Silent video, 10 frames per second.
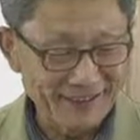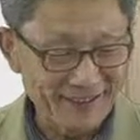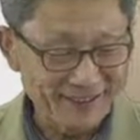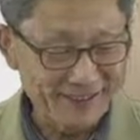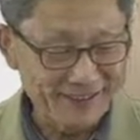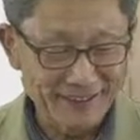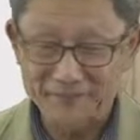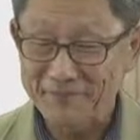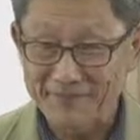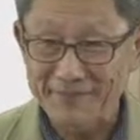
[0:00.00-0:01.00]
such
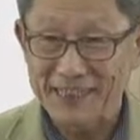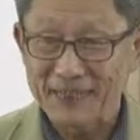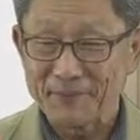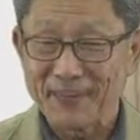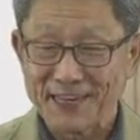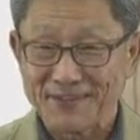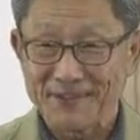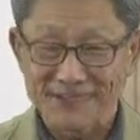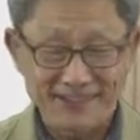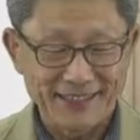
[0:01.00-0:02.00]

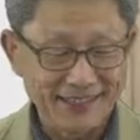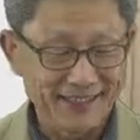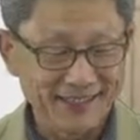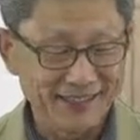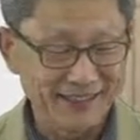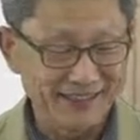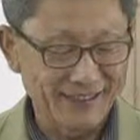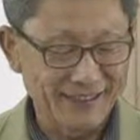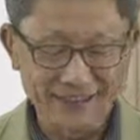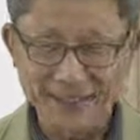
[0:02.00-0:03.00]
combinations
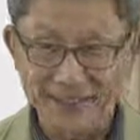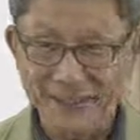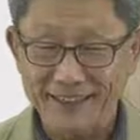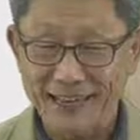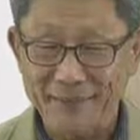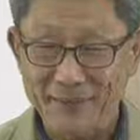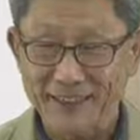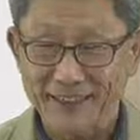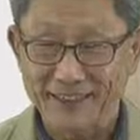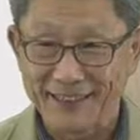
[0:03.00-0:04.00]
can
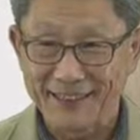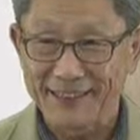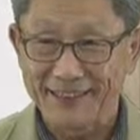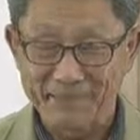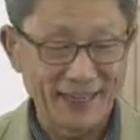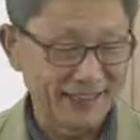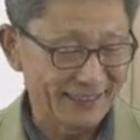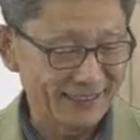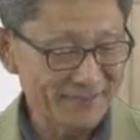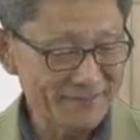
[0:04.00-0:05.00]
be
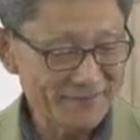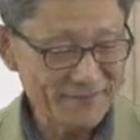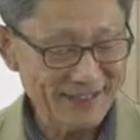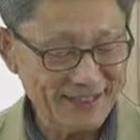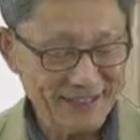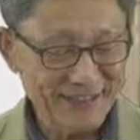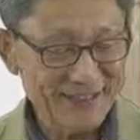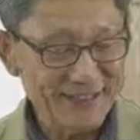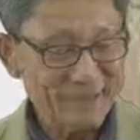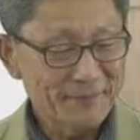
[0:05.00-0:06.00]
made. Okay,
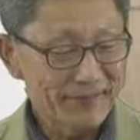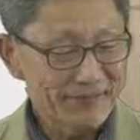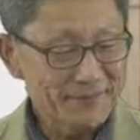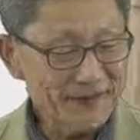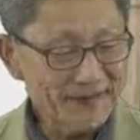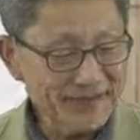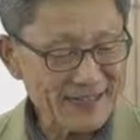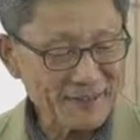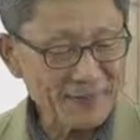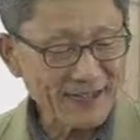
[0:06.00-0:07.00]
but as far as
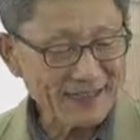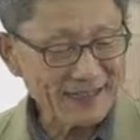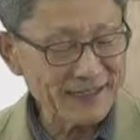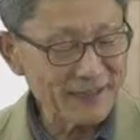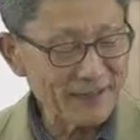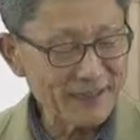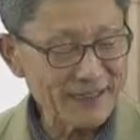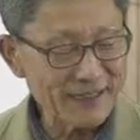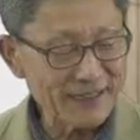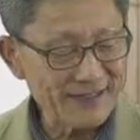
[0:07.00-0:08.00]
the binary compound is
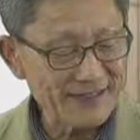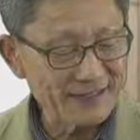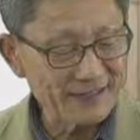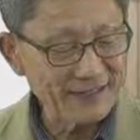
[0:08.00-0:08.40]
concerned,